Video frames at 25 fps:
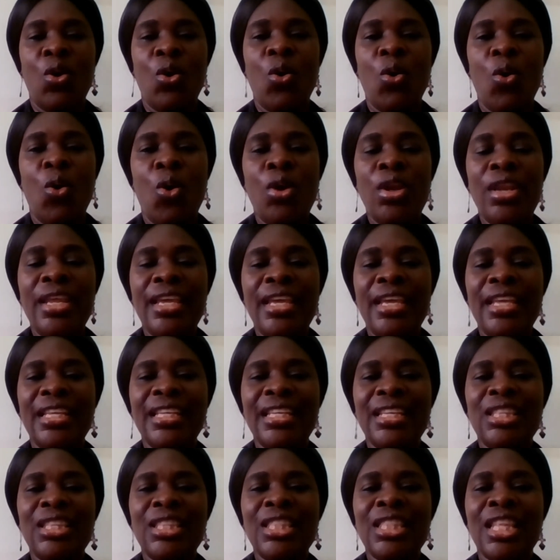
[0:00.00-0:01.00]
Only
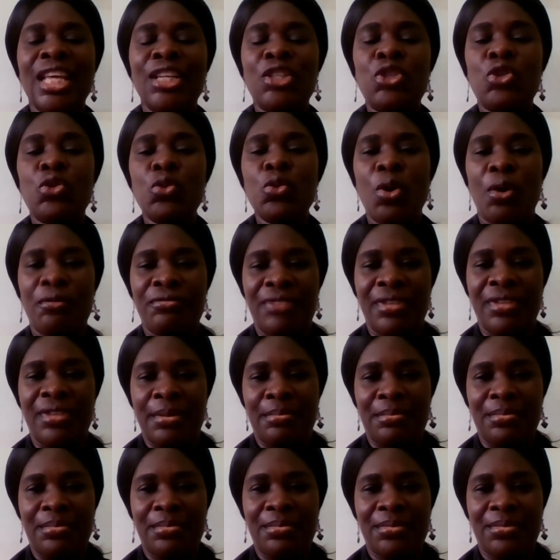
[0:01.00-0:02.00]
the two of
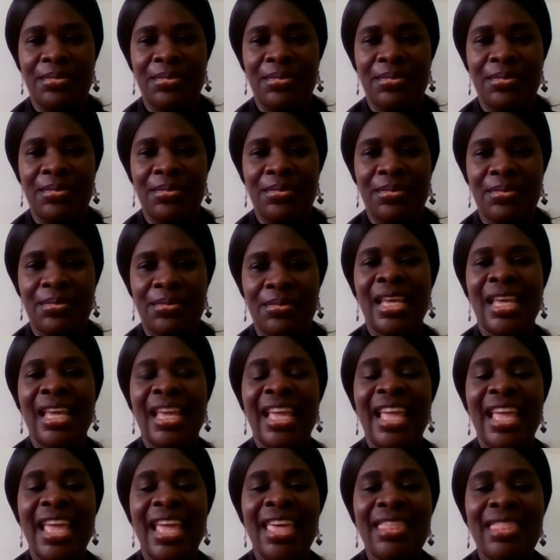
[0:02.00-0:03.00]
them.
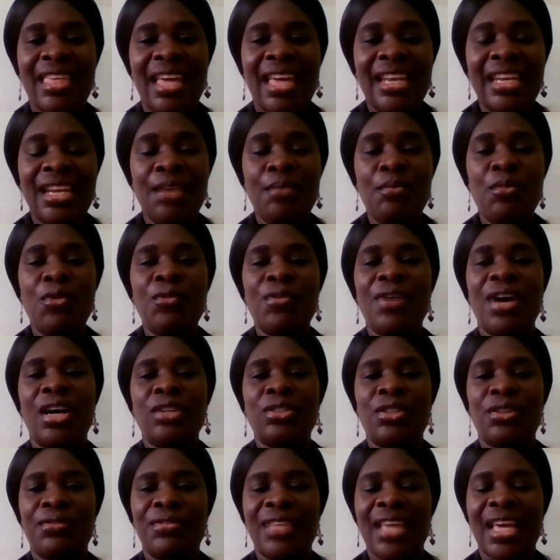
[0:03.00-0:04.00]
Either they move
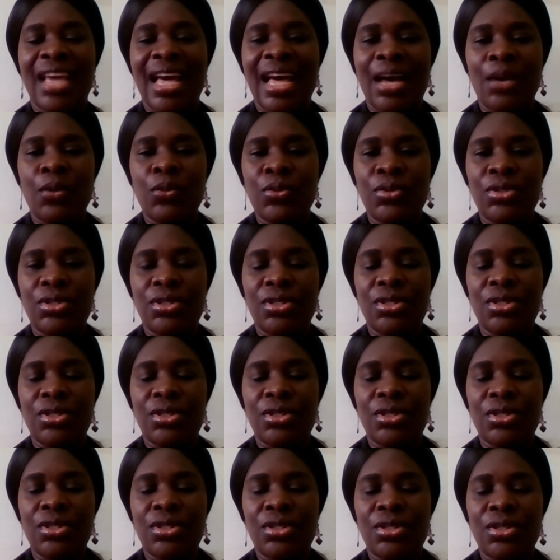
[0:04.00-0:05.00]
out of their house
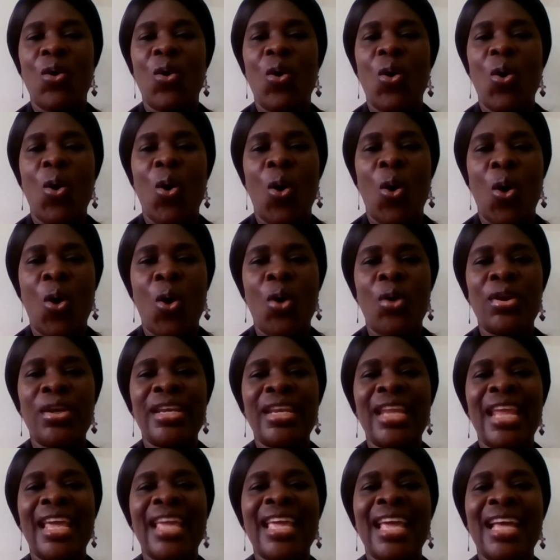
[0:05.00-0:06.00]
or
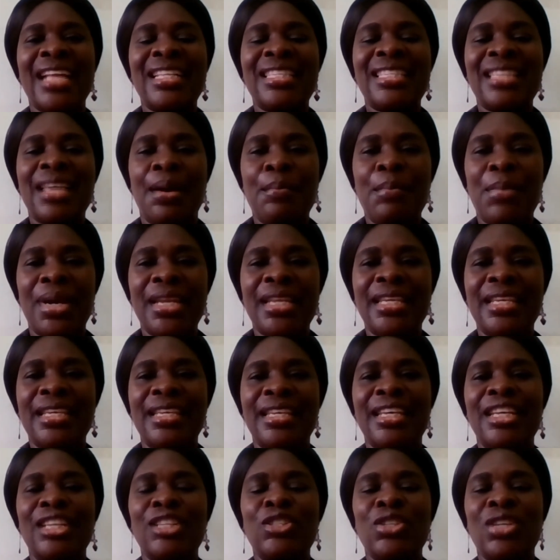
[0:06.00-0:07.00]
they get somebody
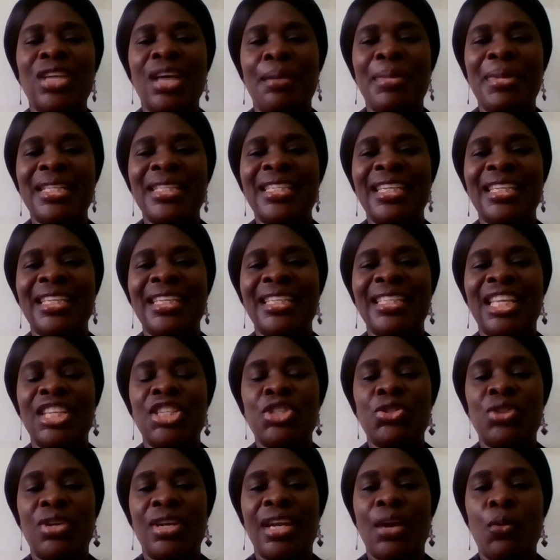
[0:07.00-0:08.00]
to come and take the
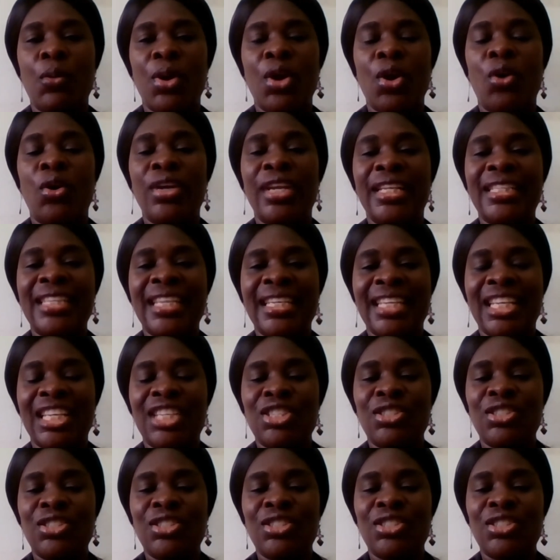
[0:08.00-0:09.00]
children away, or they take the
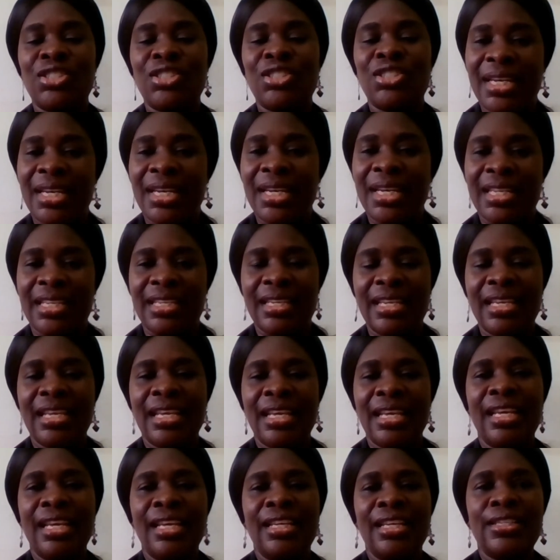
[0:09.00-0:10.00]
children to somebody.
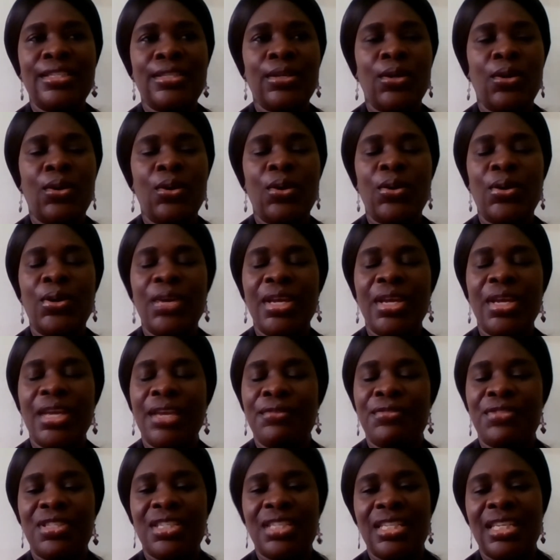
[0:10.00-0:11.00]
So if
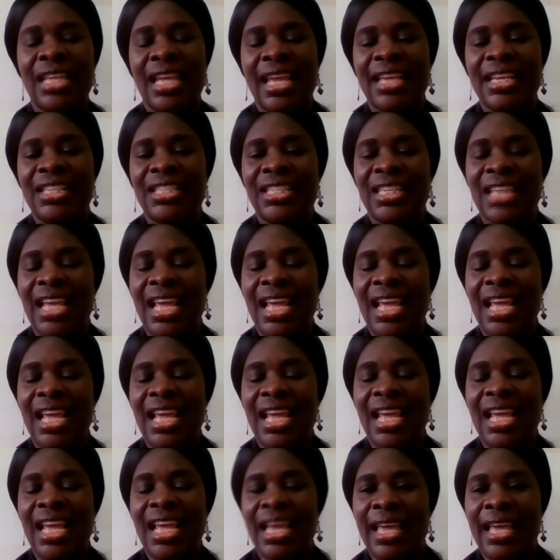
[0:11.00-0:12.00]
she they, she has
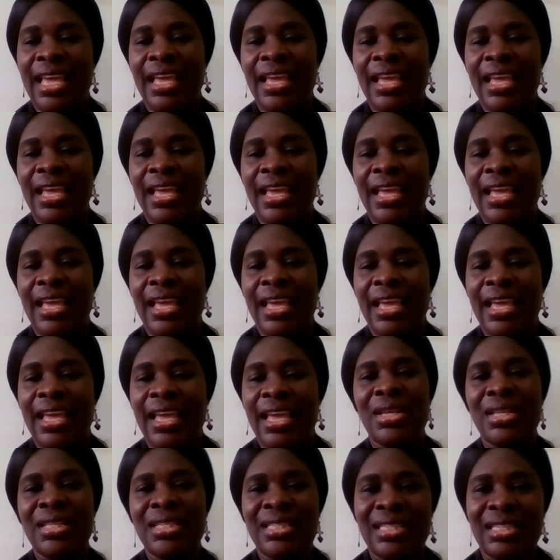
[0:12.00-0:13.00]
her
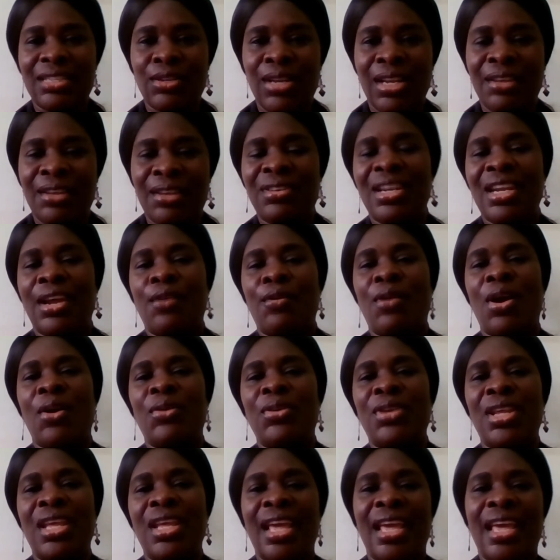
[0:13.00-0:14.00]
parents living around
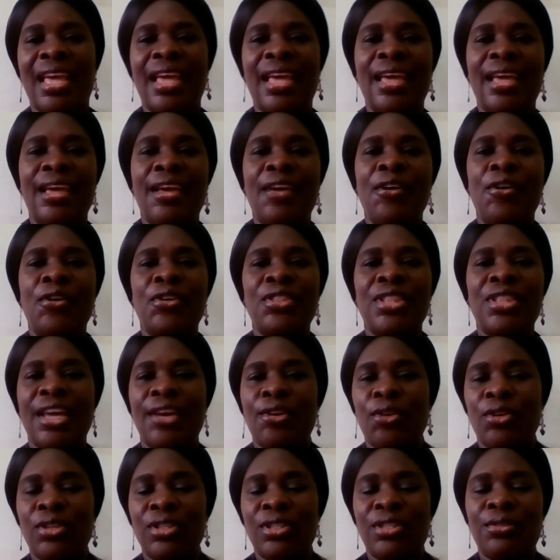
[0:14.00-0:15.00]
here. They are
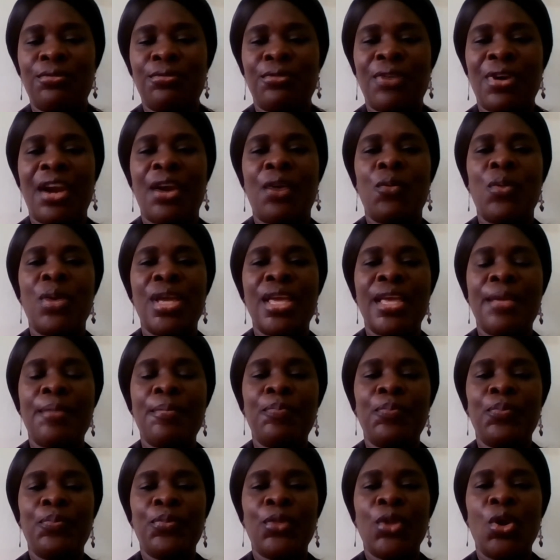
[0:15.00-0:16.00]
not far away,
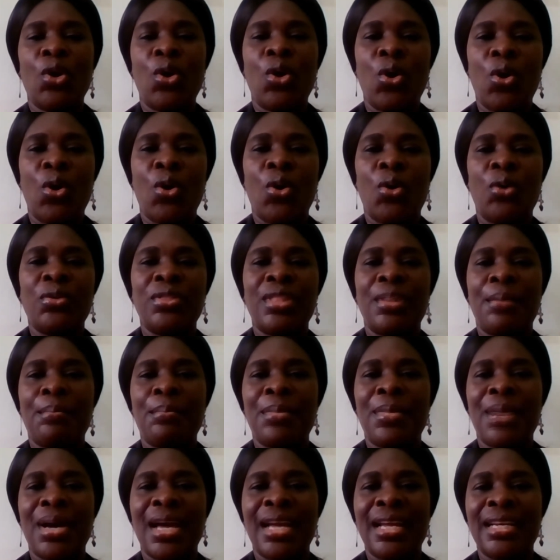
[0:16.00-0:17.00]
or the
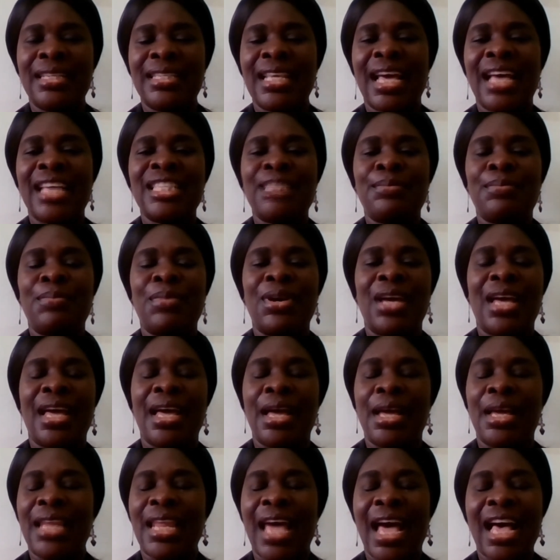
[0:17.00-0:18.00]
man's has uh,
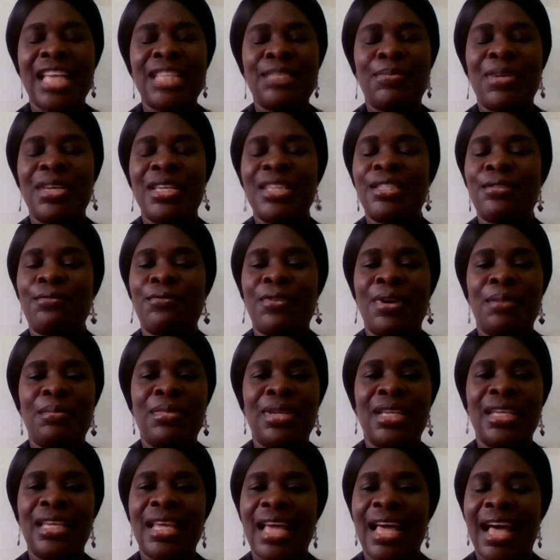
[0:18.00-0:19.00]
the husband's
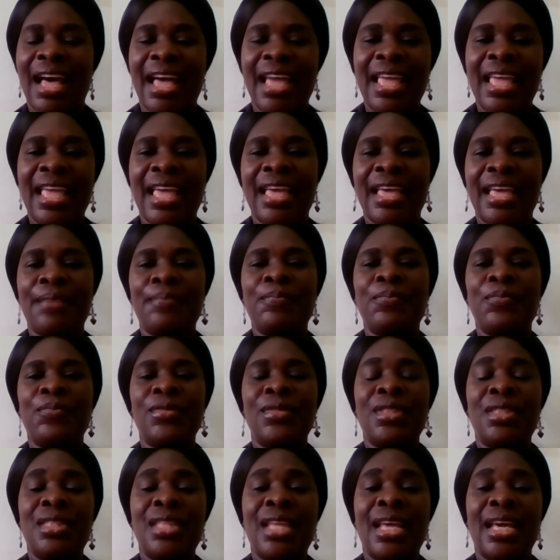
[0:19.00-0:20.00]
family are here.
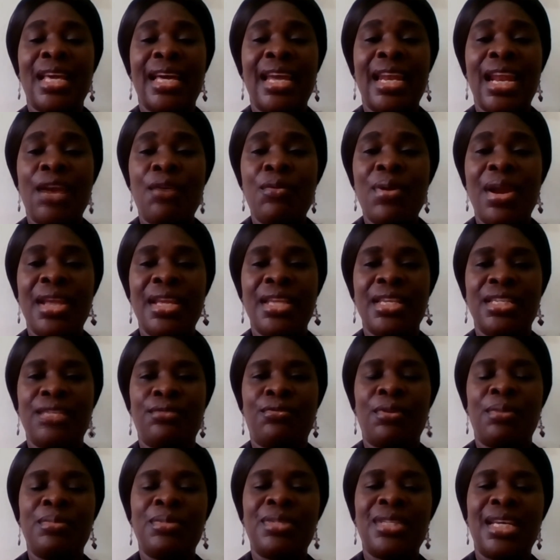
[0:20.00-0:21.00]
They can arrange
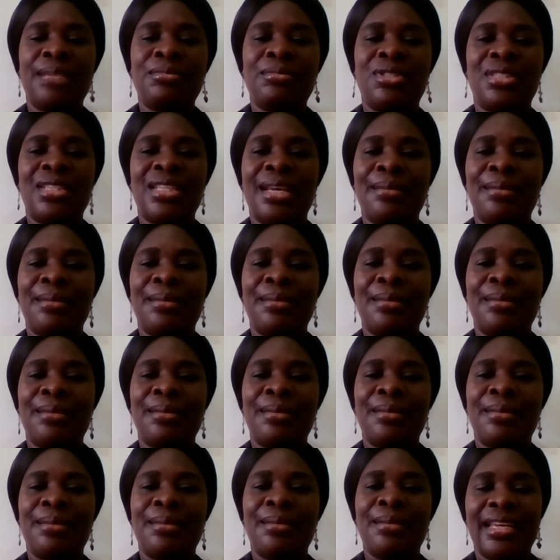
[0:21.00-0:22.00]
from time to time to
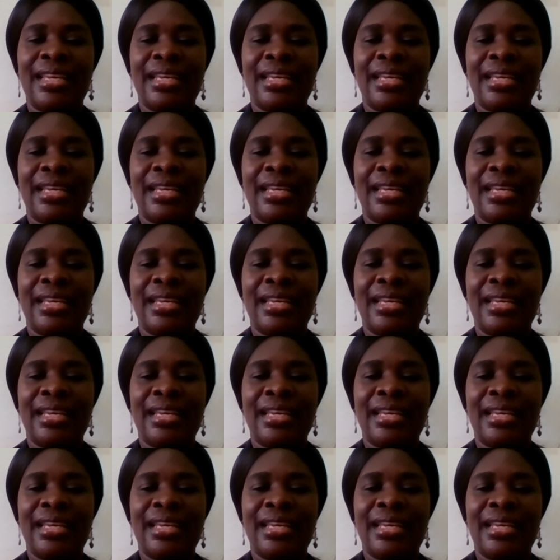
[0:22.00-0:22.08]
take